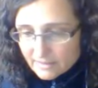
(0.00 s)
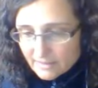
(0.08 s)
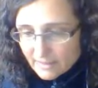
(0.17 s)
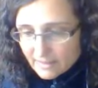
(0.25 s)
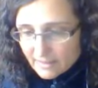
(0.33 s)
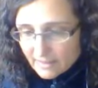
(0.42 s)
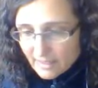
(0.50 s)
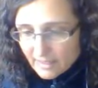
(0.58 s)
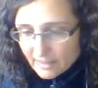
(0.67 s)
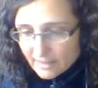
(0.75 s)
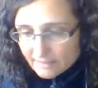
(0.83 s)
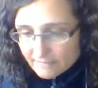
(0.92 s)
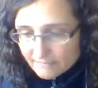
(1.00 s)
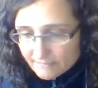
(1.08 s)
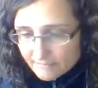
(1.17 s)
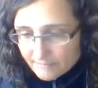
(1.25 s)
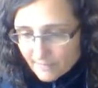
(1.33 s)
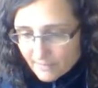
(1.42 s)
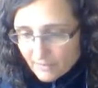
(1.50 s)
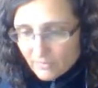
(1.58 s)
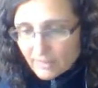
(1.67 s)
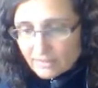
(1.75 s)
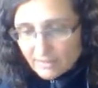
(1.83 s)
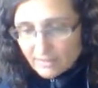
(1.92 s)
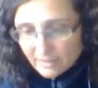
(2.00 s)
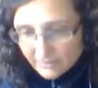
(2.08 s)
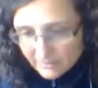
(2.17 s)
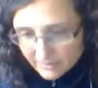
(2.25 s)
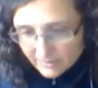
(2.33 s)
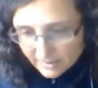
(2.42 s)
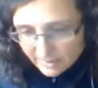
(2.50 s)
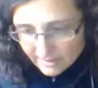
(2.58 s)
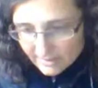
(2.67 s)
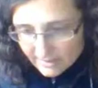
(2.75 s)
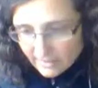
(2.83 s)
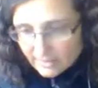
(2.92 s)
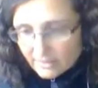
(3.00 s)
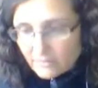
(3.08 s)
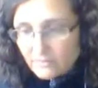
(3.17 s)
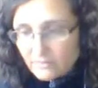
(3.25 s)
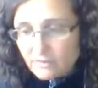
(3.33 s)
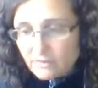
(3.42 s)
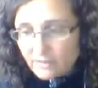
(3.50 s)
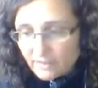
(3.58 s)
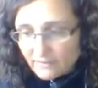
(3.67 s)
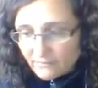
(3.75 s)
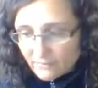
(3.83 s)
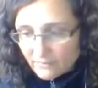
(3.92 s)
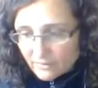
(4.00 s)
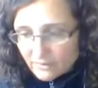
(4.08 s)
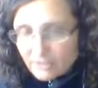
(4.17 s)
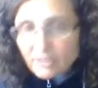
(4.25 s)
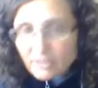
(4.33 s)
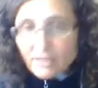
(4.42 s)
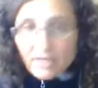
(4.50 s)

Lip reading: And then, okay, so then you'll use success zones to converge.